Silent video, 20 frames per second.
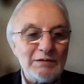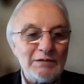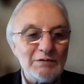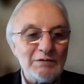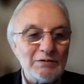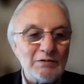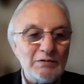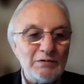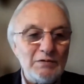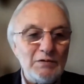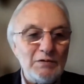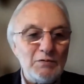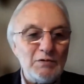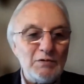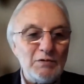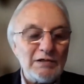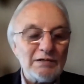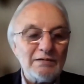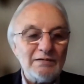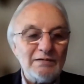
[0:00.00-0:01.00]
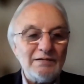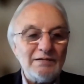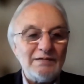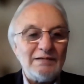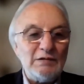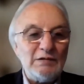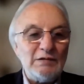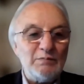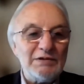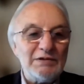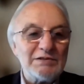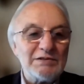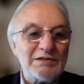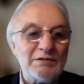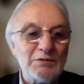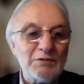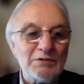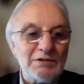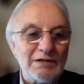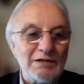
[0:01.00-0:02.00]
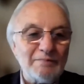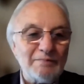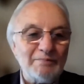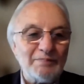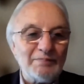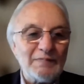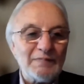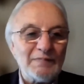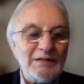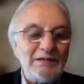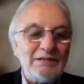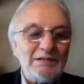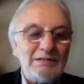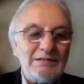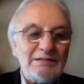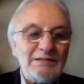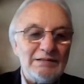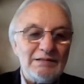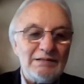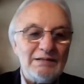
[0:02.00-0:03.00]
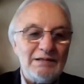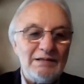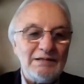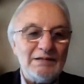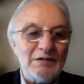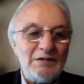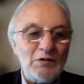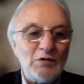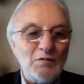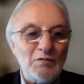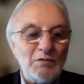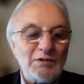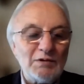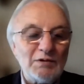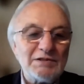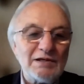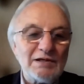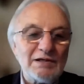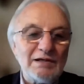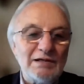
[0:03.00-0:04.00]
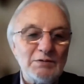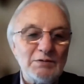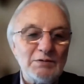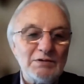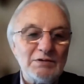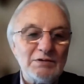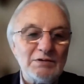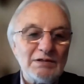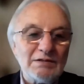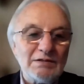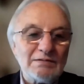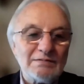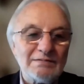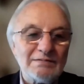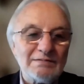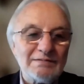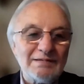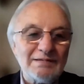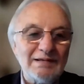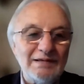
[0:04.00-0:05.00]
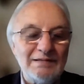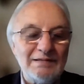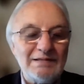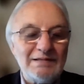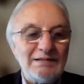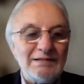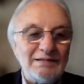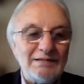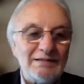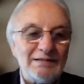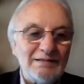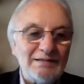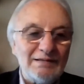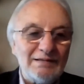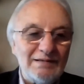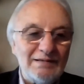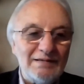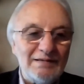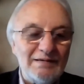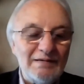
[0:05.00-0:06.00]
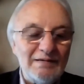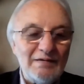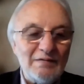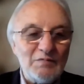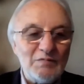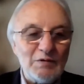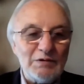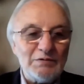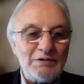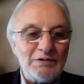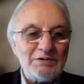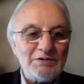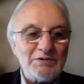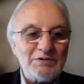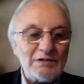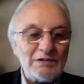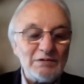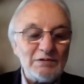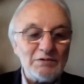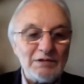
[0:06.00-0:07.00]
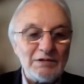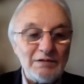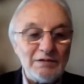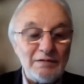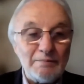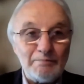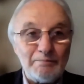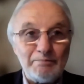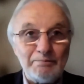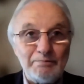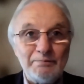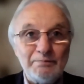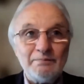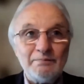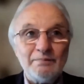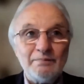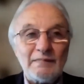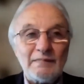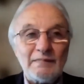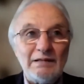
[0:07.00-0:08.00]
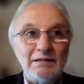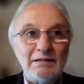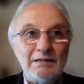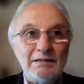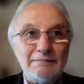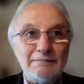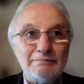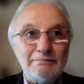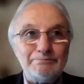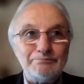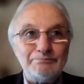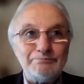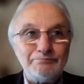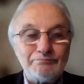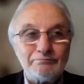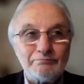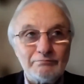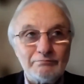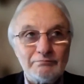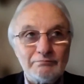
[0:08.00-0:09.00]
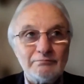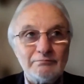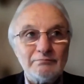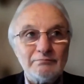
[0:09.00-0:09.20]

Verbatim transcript: in a difficult situation where there was a, a, stage that was just finished and another stage is starting. How that new stage is going to be? Well,